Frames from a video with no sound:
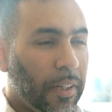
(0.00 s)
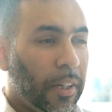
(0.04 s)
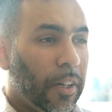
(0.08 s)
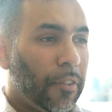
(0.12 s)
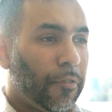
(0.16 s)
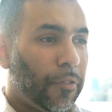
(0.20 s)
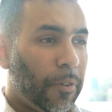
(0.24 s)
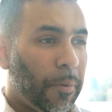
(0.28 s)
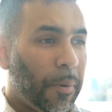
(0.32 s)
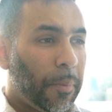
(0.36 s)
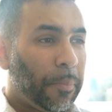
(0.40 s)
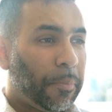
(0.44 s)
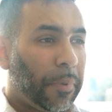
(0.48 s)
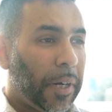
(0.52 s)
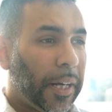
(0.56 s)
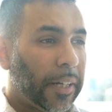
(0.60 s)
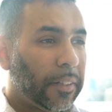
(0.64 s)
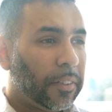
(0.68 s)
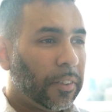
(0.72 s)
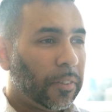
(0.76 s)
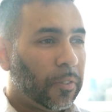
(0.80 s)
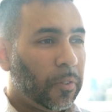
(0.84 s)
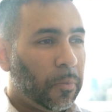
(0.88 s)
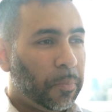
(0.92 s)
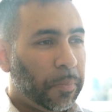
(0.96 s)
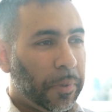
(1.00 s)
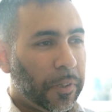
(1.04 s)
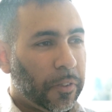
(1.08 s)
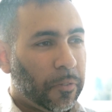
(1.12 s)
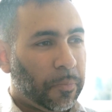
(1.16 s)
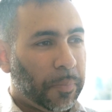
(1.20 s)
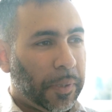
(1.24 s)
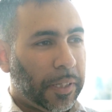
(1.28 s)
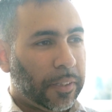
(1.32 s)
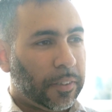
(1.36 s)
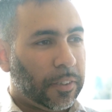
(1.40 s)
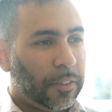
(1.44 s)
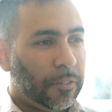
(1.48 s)
From a practical
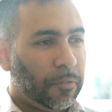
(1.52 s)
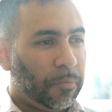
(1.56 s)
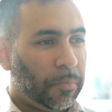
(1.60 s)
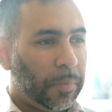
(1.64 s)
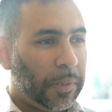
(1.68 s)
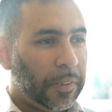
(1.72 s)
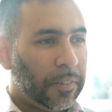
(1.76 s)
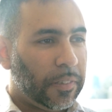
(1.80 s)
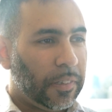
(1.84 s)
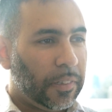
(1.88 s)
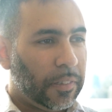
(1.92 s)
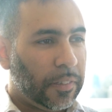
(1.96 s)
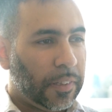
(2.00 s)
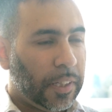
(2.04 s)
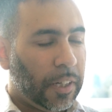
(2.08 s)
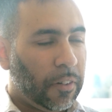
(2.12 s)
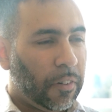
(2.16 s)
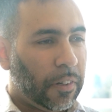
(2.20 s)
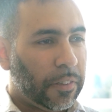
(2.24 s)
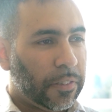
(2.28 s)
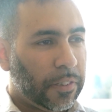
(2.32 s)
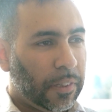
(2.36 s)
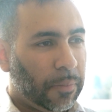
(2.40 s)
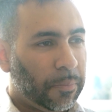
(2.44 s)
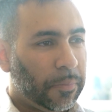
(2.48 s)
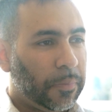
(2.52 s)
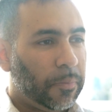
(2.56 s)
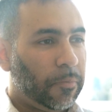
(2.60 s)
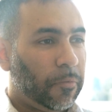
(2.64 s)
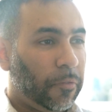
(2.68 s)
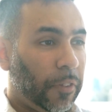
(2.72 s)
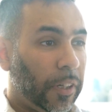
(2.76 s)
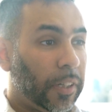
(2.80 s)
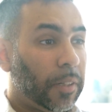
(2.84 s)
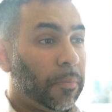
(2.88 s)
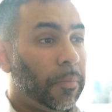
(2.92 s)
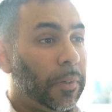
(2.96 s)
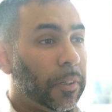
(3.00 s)
perspective, there are some
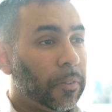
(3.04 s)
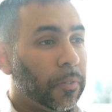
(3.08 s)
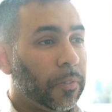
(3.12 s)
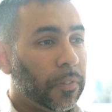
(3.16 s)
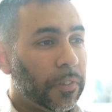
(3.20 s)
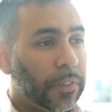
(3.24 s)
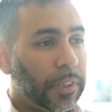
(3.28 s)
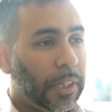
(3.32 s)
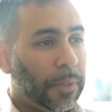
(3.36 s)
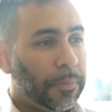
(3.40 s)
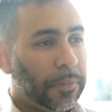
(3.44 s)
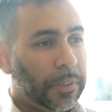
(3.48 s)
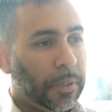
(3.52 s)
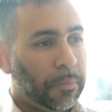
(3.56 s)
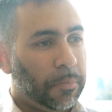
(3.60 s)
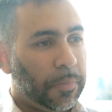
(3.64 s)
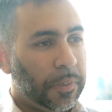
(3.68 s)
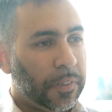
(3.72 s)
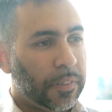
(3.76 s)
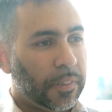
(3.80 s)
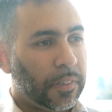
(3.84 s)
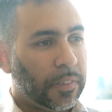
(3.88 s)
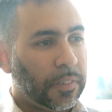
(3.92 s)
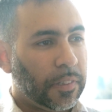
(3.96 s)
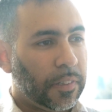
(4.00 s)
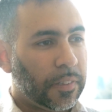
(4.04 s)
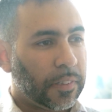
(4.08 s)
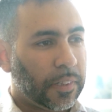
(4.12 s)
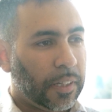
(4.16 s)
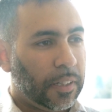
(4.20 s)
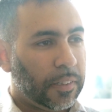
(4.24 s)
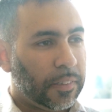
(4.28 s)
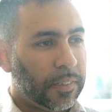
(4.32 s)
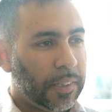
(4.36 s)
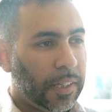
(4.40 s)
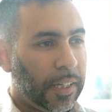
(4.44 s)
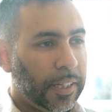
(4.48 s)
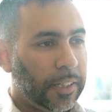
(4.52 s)
fundamental steps that businesses
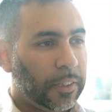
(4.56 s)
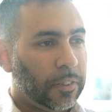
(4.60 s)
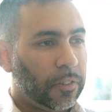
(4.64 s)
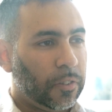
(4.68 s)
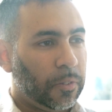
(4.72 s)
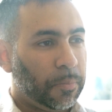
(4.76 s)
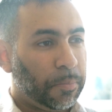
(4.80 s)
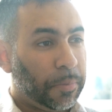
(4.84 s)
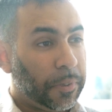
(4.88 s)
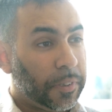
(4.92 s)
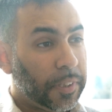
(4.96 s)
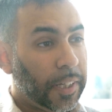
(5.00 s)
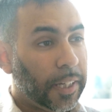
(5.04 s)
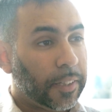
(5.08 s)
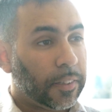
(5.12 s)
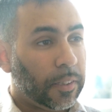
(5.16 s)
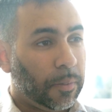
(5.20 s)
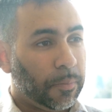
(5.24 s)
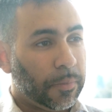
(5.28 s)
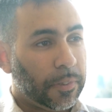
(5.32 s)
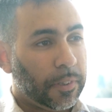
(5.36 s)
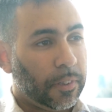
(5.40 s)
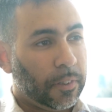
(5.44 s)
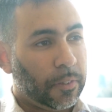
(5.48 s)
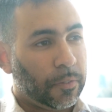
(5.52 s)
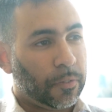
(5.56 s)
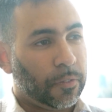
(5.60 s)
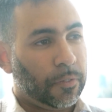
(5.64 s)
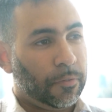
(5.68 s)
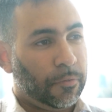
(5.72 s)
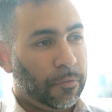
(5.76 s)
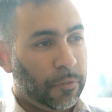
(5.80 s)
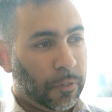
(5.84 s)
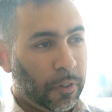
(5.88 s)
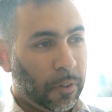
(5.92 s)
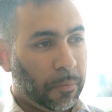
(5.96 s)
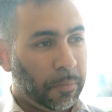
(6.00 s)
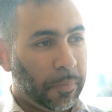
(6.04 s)
can take to protect themselves
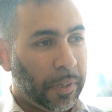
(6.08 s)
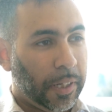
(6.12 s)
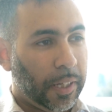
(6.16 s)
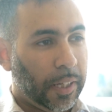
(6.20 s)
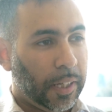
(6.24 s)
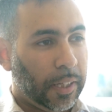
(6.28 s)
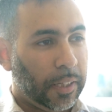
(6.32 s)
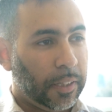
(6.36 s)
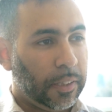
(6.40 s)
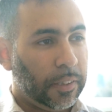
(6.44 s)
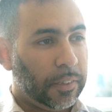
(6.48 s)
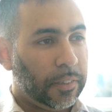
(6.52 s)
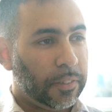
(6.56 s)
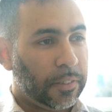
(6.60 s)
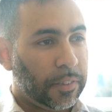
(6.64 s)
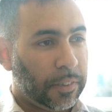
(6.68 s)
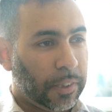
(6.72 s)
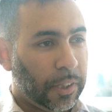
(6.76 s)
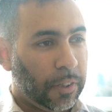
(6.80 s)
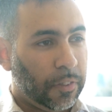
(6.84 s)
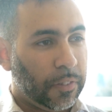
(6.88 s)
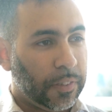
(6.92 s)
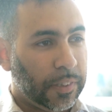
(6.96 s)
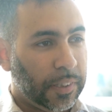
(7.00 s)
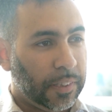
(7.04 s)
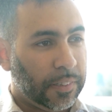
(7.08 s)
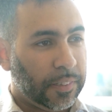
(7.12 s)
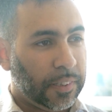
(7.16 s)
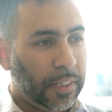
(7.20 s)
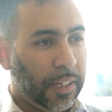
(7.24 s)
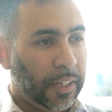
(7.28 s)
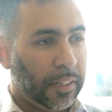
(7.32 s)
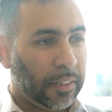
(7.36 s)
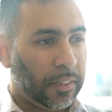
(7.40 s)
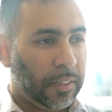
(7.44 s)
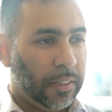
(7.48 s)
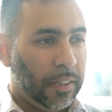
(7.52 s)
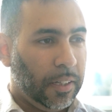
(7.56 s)
from a security
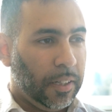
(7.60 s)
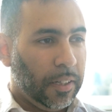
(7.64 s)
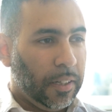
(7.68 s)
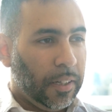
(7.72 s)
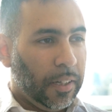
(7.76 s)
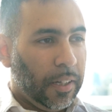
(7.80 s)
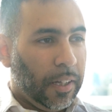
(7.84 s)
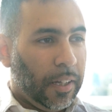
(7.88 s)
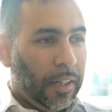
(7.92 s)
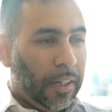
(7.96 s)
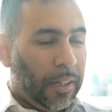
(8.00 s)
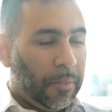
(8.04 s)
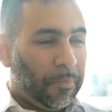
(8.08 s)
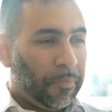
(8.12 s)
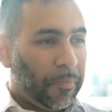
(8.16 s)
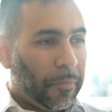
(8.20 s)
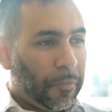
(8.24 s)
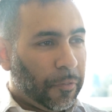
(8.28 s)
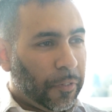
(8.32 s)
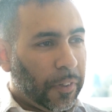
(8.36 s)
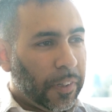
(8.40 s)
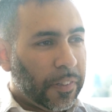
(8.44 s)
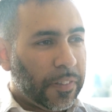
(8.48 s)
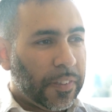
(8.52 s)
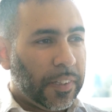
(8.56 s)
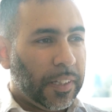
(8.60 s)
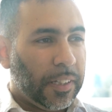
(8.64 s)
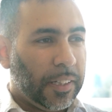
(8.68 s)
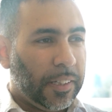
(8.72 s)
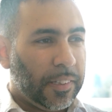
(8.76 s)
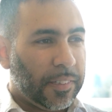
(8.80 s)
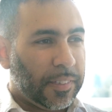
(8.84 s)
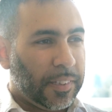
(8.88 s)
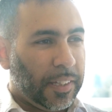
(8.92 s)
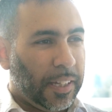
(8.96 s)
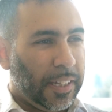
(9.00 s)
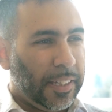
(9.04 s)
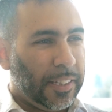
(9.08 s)
attack. First thing
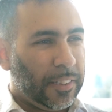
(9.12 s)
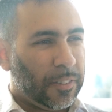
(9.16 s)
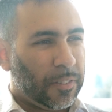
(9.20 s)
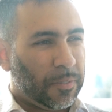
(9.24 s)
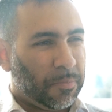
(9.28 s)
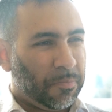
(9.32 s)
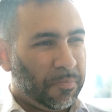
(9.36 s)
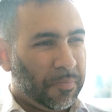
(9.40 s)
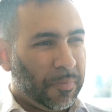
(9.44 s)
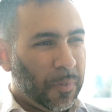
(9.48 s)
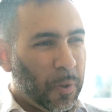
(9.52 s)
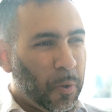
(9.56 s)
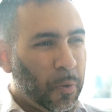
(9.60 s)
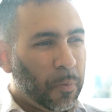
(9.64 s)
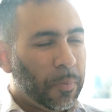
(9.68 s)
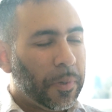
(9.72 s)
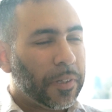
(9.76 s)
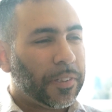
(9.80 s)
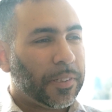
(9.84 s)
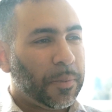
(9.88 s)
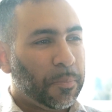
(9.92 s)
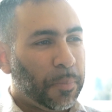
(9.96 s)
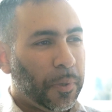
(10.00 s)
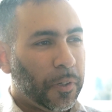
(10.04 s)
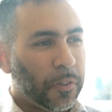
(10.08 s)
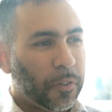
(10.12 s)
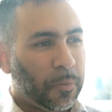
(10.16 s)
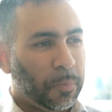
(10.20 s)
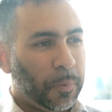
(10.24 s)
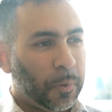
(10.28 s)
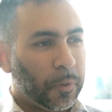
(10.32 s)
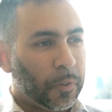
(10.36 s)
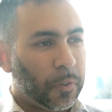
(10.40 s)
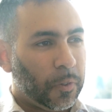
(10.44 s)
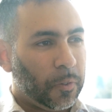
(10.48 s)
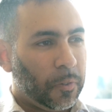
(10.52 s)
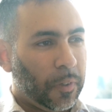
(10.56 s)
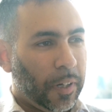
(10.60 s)
is that it's almost
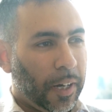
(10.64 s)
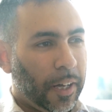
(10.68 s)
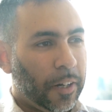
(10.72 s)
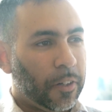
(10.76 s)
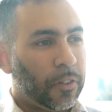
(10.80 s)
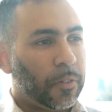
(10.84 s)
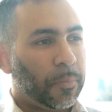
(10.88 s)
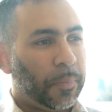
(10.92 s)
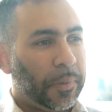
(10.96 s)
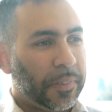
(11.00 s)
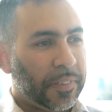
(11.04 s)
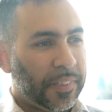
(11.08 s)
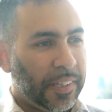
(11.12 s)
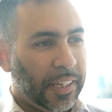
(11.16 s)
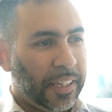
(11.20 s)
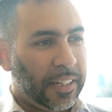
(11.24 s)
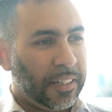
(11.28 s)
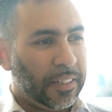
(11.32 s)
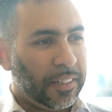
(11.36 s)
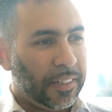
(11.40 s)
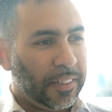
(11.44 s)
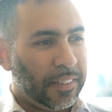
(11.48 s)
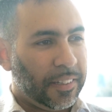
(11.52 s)
impossible to 100%